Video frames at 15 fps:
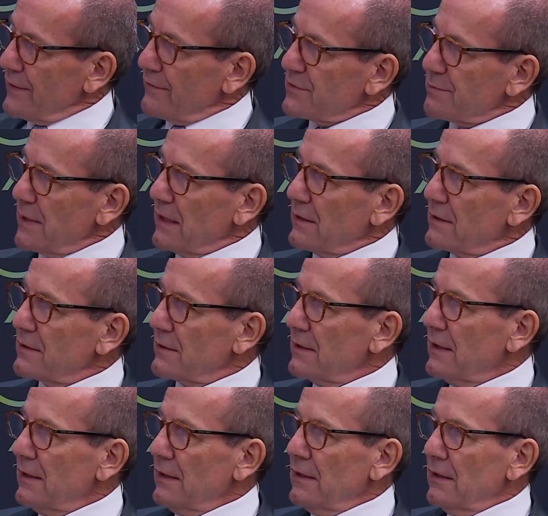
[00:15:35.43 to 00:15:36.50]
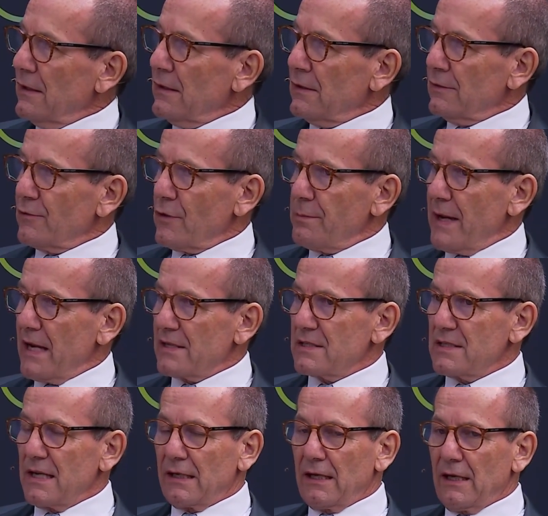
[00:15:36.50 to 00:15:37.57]
They've spent uh, over the
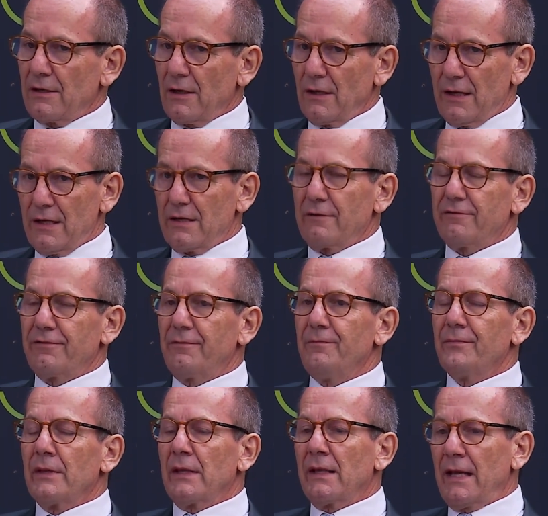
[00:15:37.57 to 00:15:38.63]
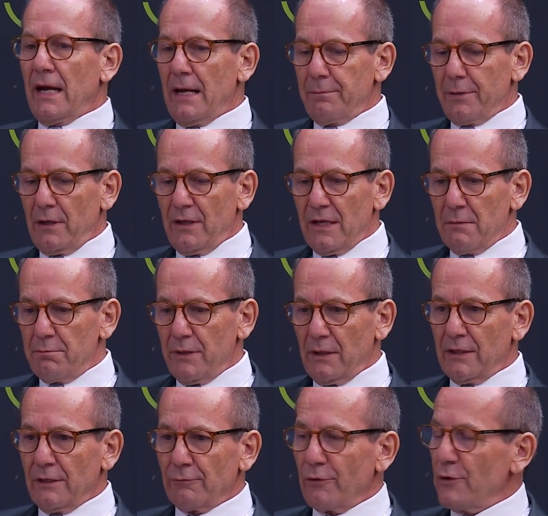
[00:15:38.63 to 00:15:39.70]
past decade a lot of capital in
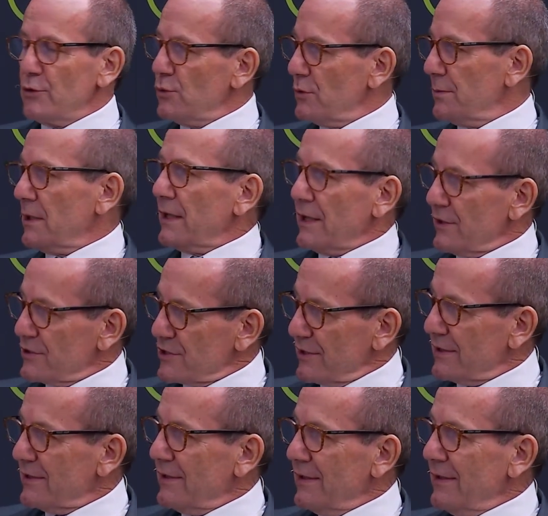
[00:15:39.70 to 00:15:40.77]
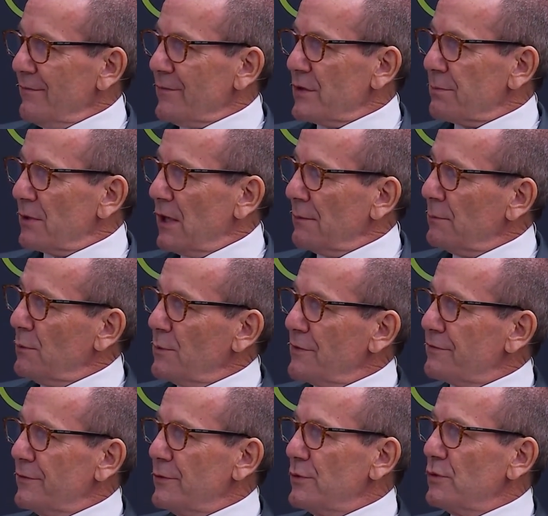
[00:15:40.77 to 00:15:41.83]
building renewable energy. The problem
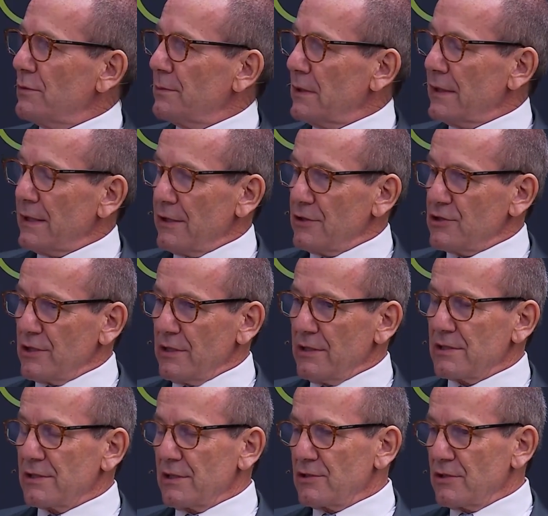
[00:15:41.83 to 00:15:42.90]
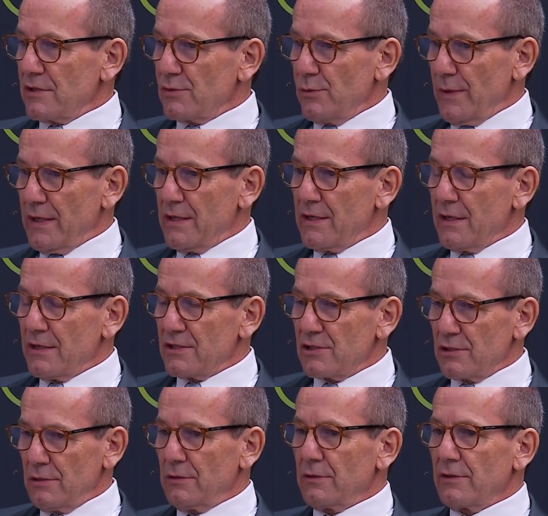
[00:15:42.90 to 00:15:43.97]
with renewable energy, such as wind
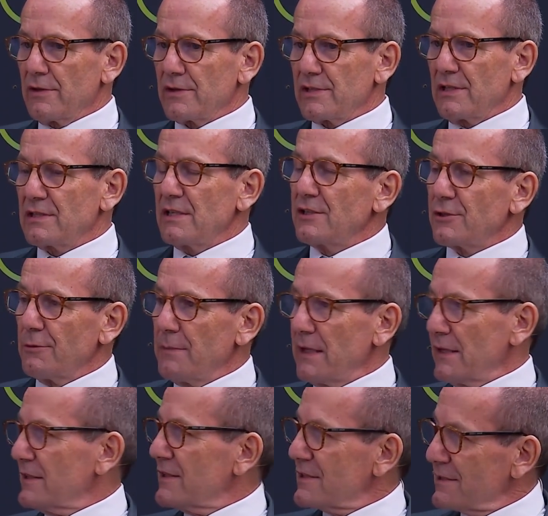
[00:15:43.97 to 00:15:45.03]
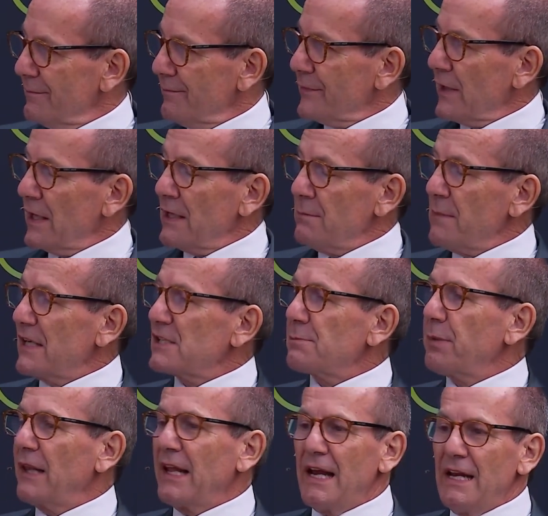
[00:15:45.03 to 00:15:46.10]
and solar, is it's intermittent and it
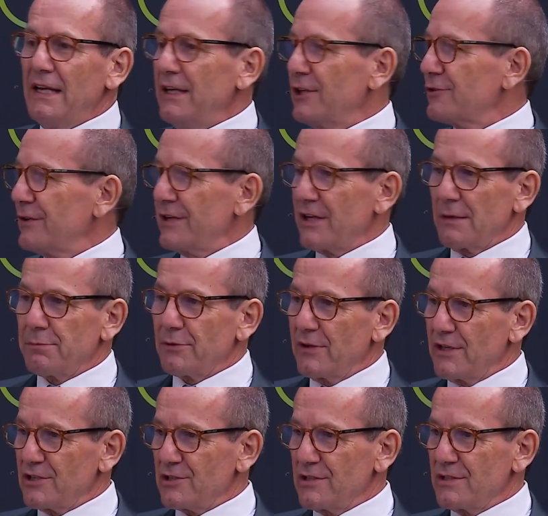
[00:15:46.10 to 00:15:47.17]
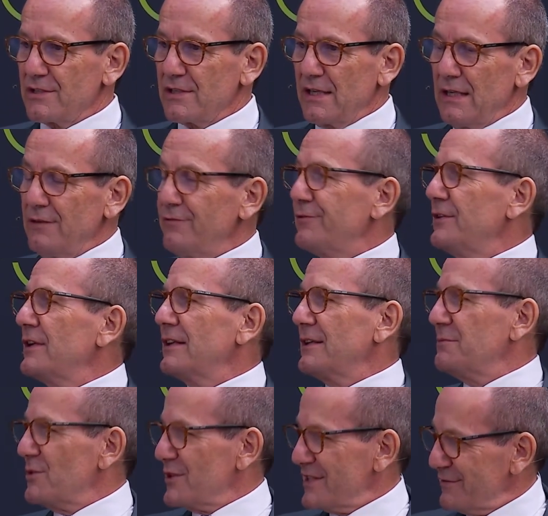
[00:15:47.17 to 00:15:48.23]
makes planning grid operations
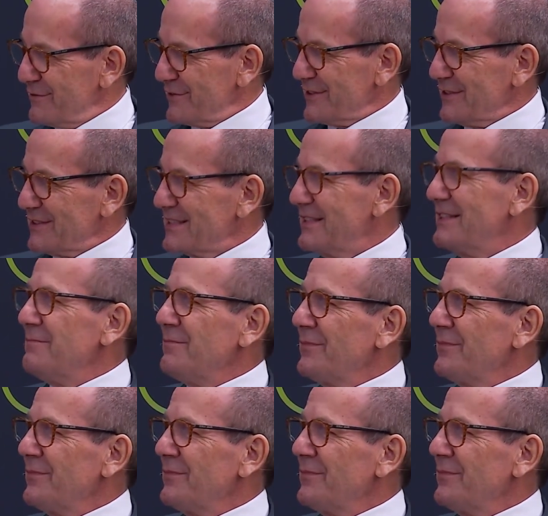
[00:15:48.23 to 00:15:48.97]
infinitely more difficult.